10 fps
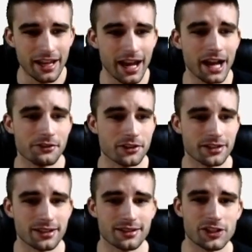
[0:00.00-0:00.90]

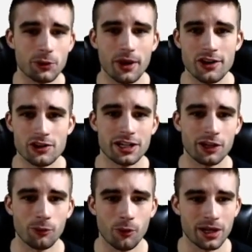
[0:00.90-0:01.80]
interesting situation
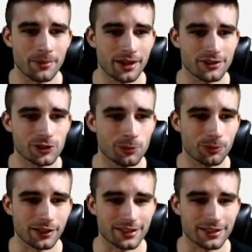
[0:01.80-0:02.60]
here, one I'm not super